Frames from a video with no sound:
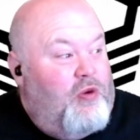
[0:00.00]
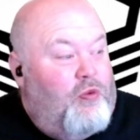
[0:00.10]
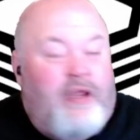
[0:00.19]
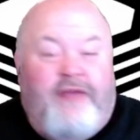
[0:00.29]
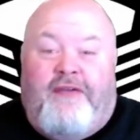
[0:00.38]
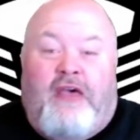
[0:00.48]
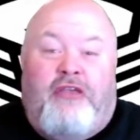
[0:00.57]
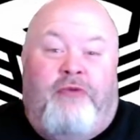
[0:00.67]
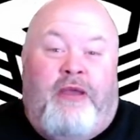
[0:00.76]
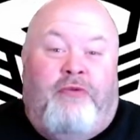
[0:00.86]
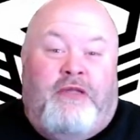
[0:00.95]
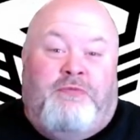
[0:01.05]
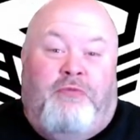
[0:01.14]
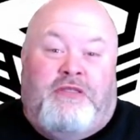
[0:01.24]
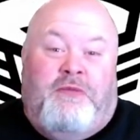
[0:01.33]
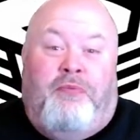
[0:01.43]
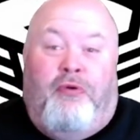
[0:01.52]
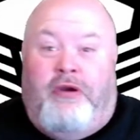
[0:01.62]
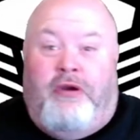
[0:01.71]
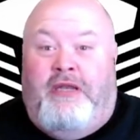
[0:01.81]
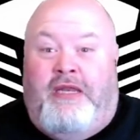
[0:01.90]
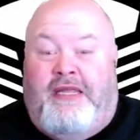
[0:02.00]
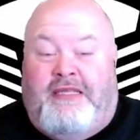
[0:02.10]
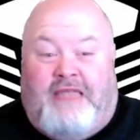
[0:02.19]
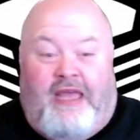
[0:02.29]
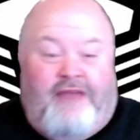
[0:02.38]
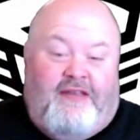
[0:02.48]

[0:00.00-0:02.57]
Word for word: reevaluate what's most important in his life.